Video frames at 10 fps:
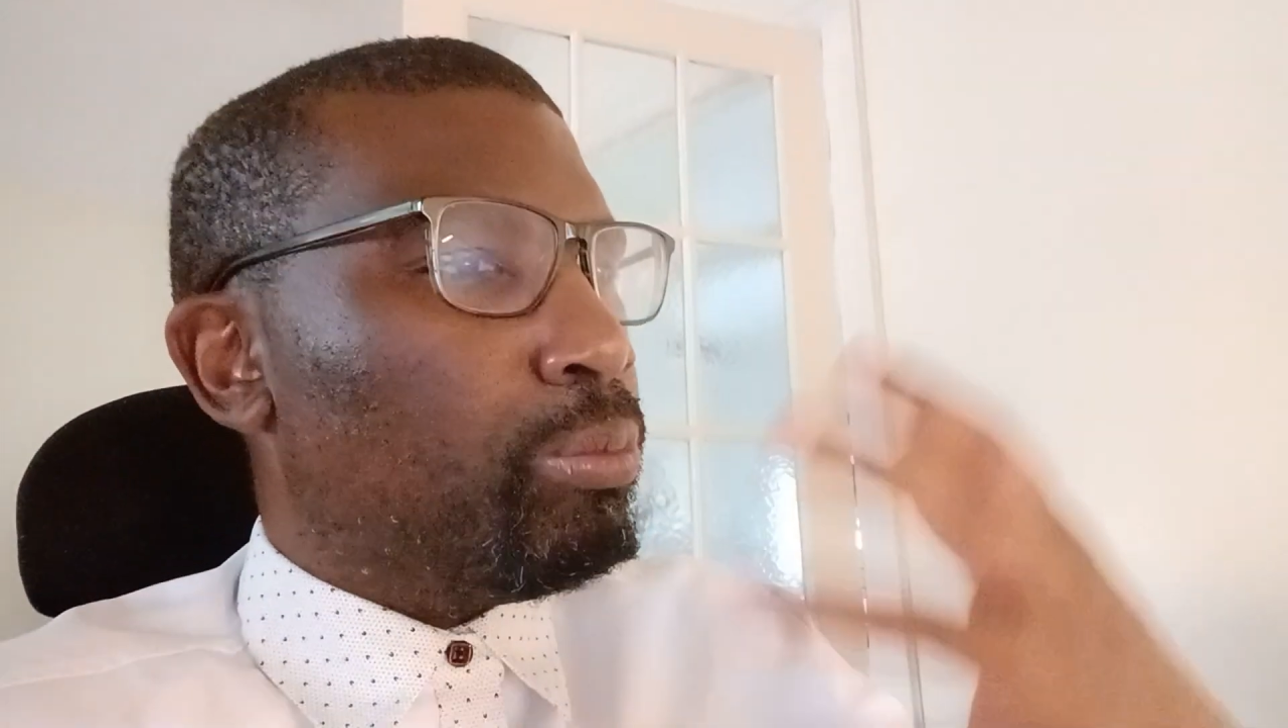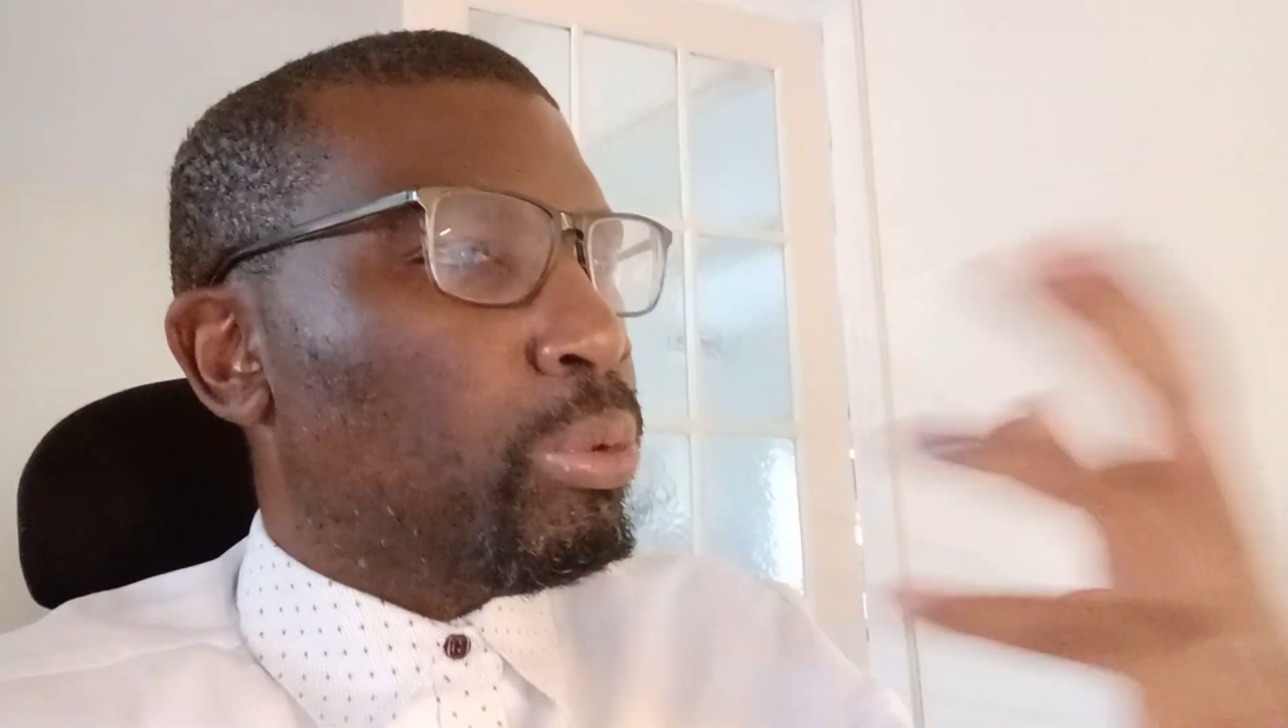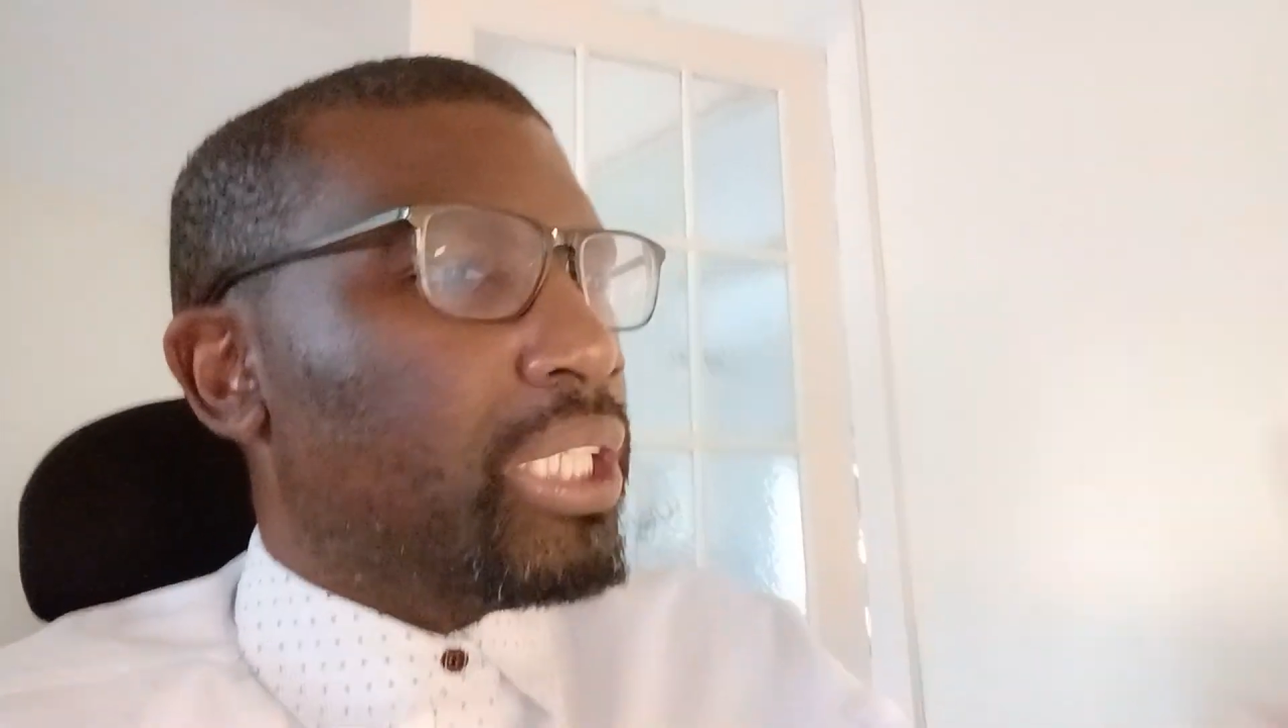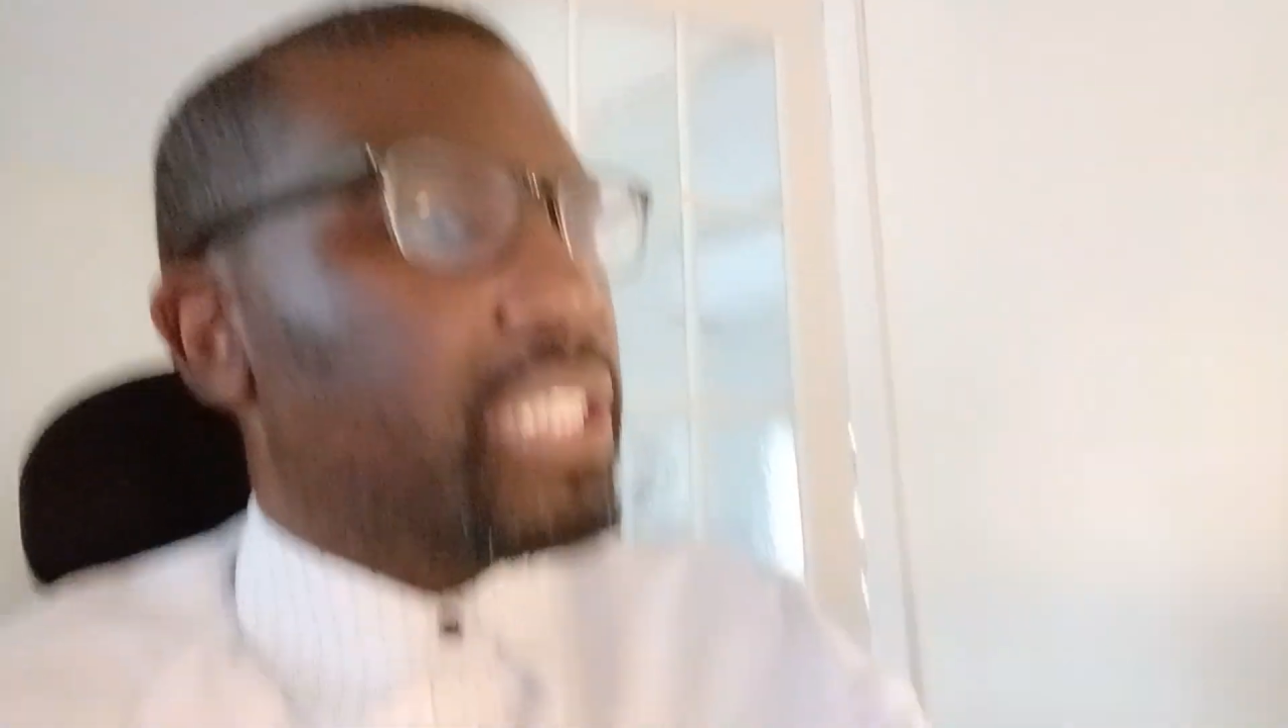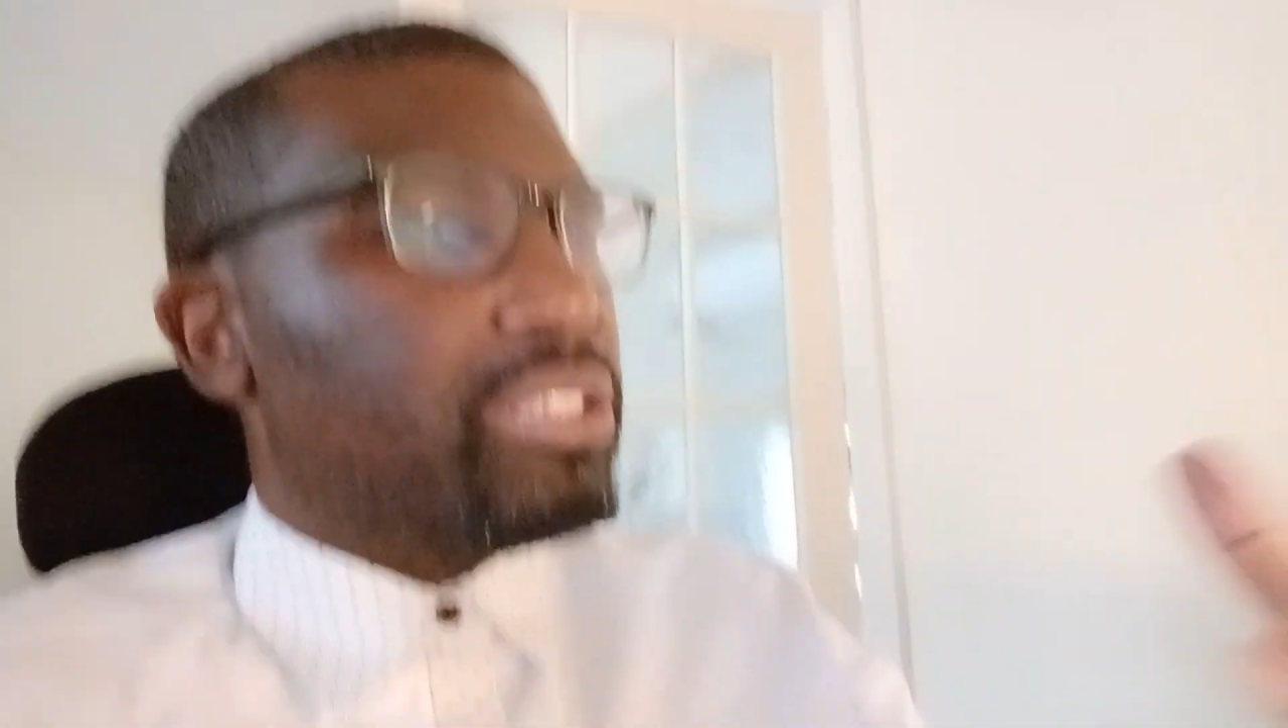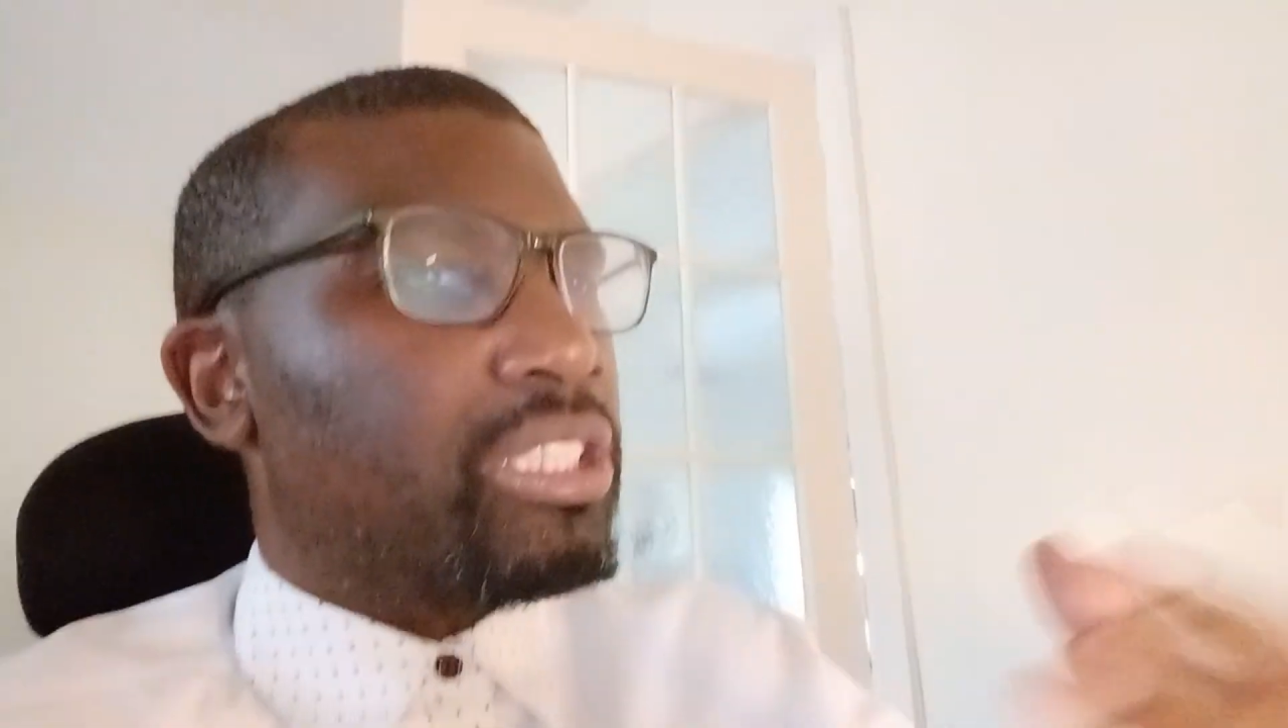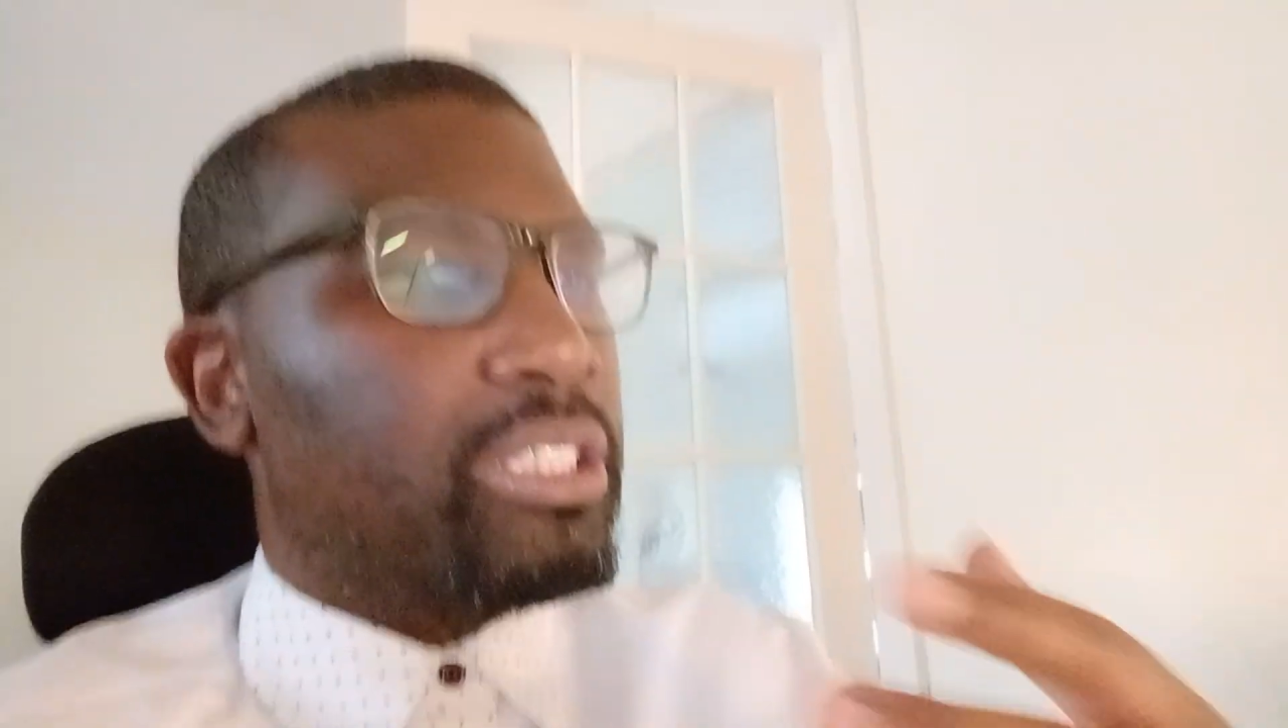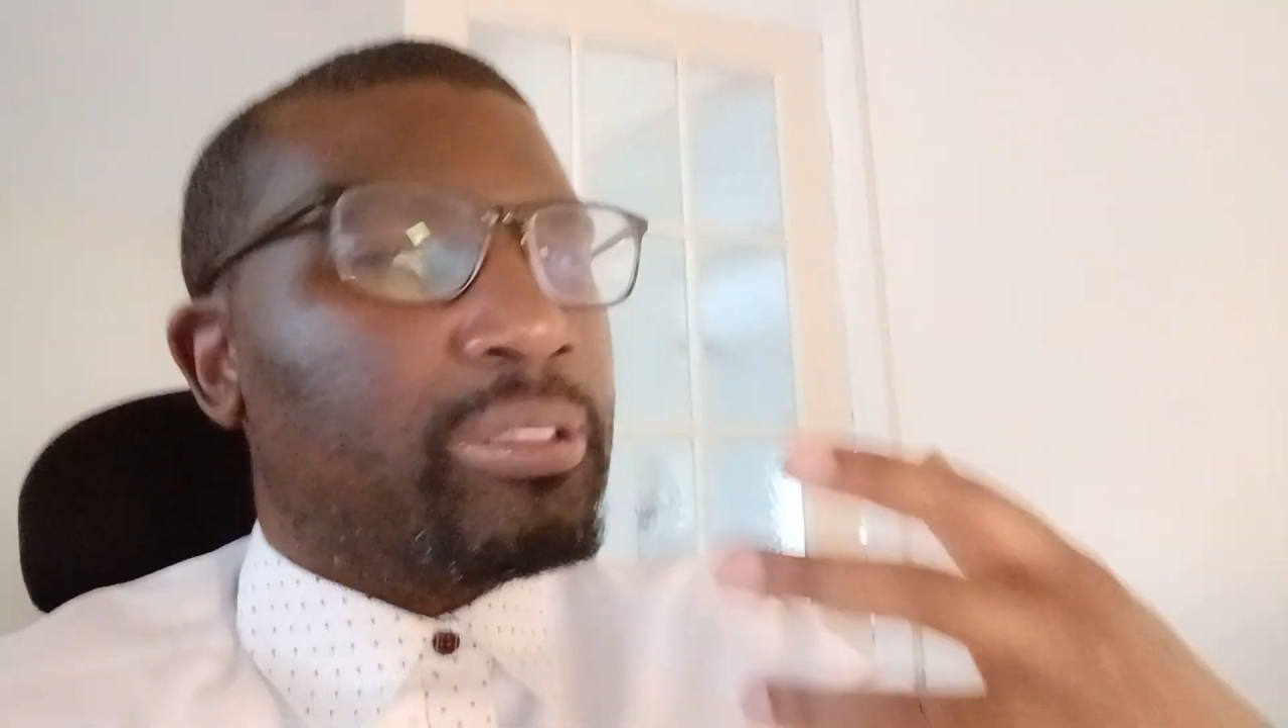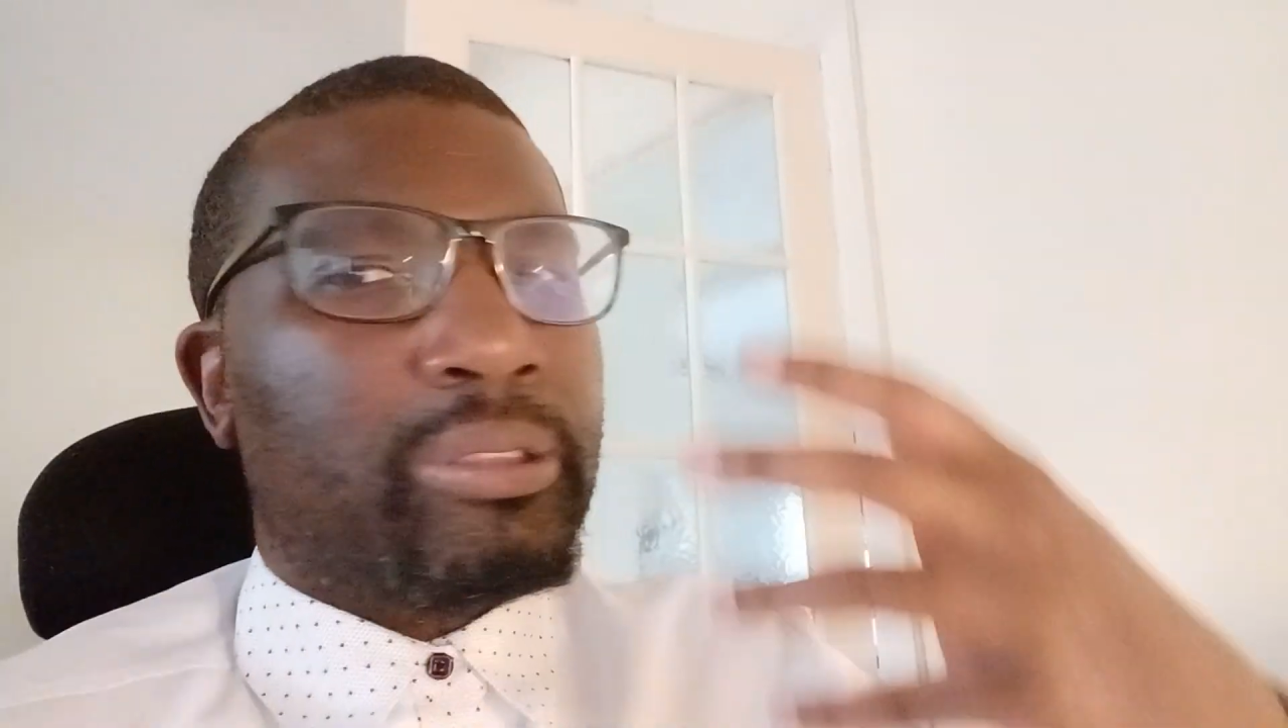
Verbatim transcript: willing to,